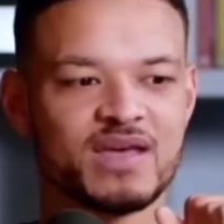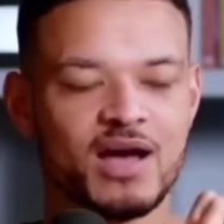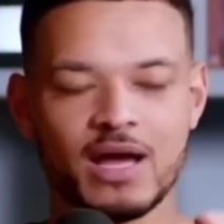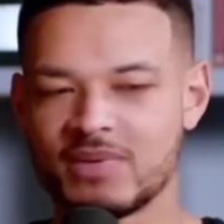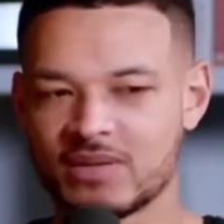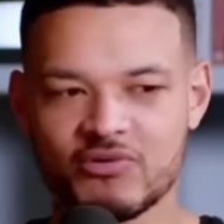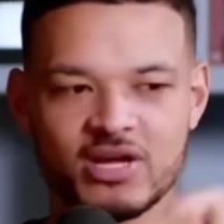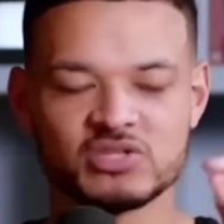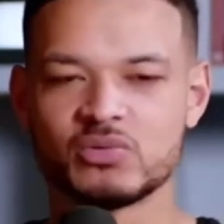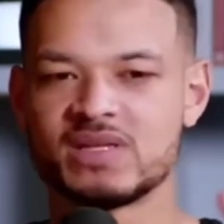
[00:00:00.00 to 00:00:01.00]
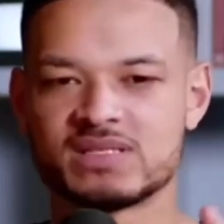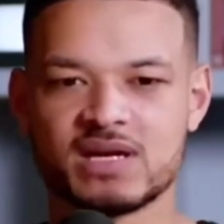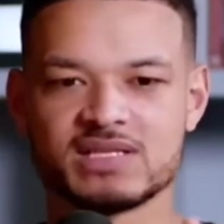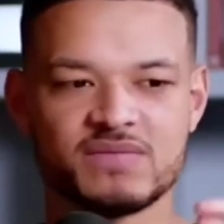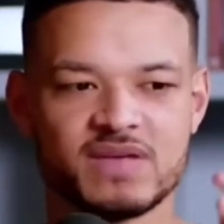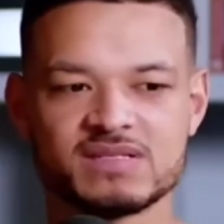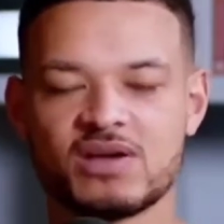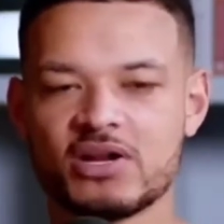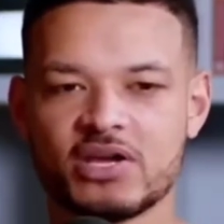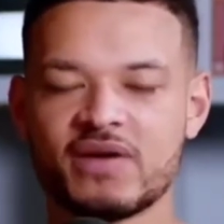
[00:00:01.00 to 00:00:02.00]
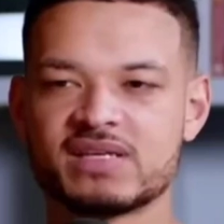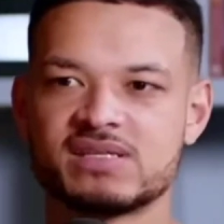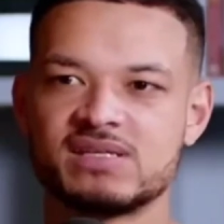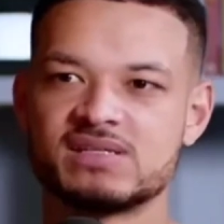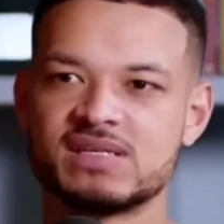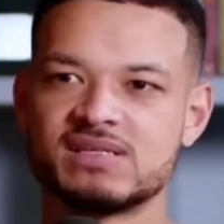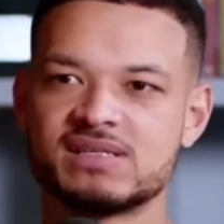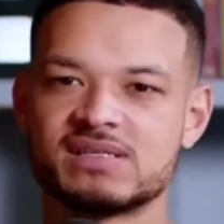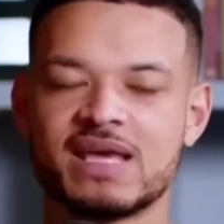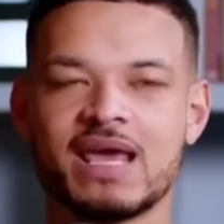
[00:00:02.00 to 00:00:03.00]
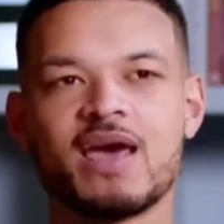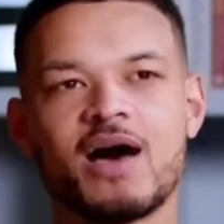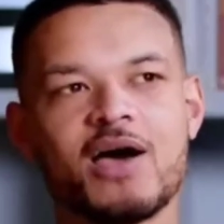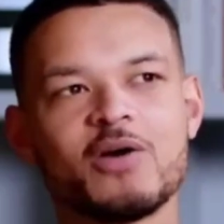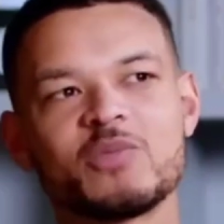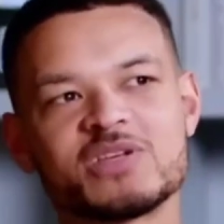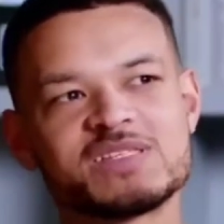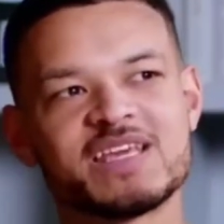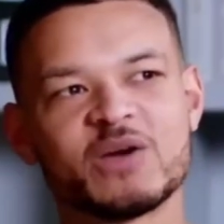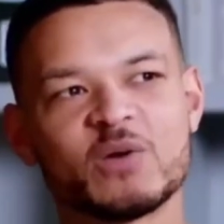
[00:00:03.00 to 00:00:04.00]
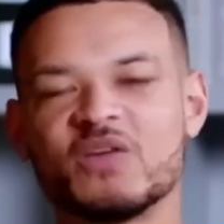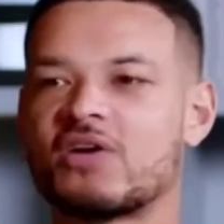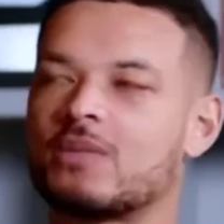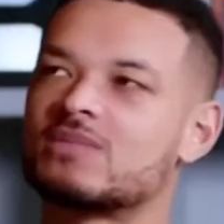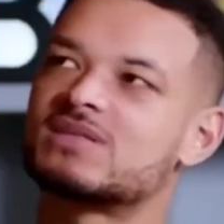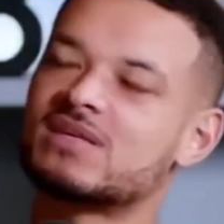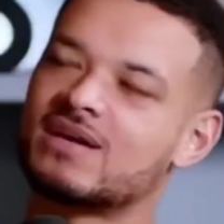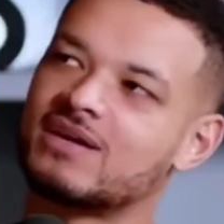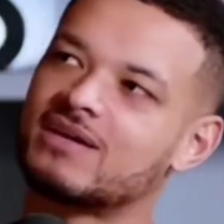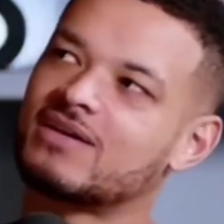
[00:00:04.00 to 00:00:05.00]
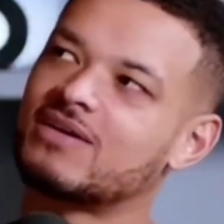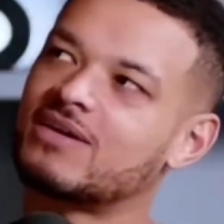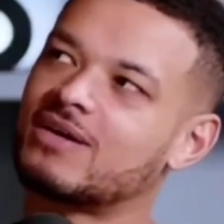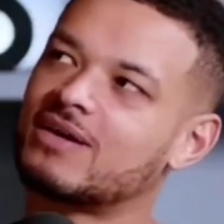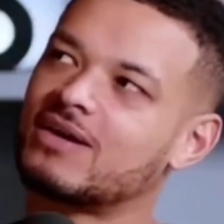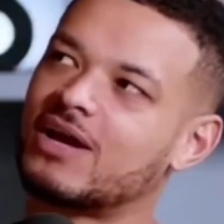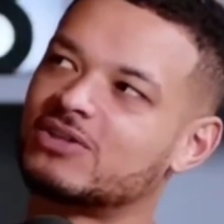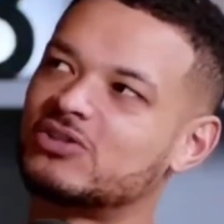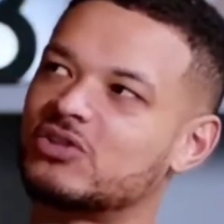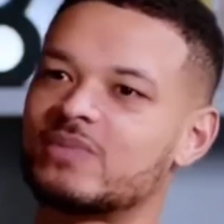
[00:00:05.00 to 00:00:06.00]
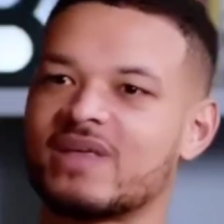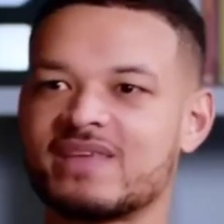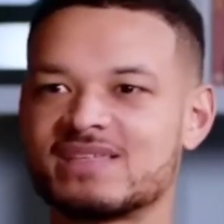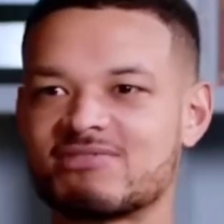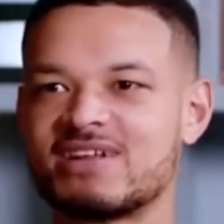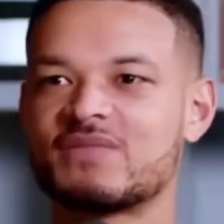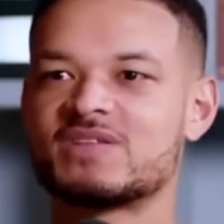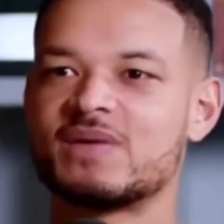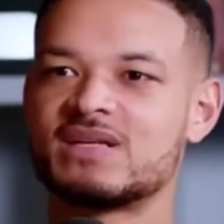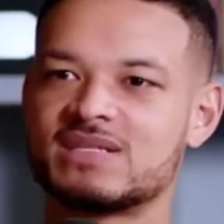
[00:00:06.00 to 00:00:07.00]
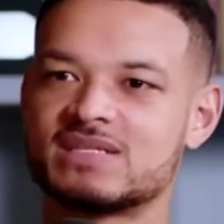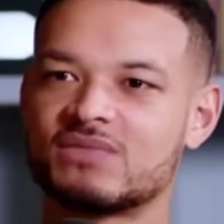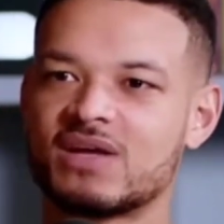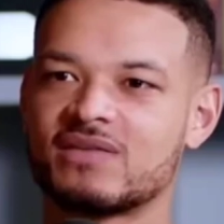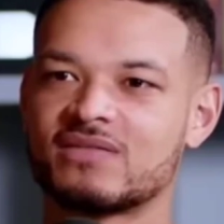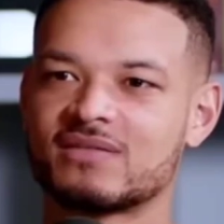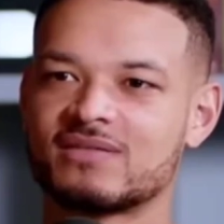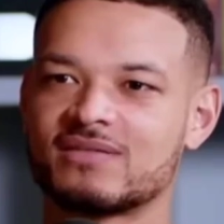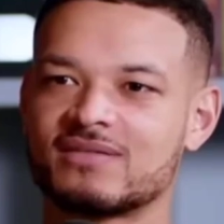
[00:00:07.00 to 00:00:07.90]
high blood pressure, all of these kinds of things, cardiovascular diseases. I almost think we've come to assume that these are inevitabilities of life.